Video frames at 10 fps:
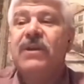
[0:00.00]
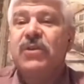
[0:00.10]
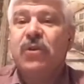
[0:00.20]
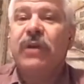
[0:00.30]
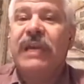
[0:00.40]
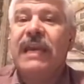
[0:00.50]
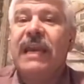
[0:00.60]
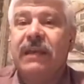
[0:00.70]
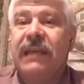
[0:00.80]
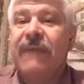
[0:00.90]
So he
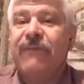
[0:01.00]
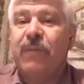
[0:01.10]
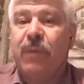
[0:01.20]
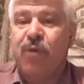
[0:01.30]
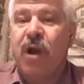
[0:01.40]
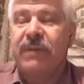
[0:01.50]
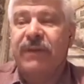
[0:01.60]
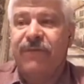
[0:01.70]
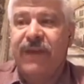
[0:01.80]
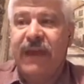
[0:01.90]
came from a
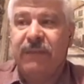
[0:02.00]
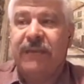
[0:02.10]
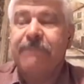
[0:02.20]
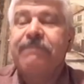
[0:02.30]
prominent family.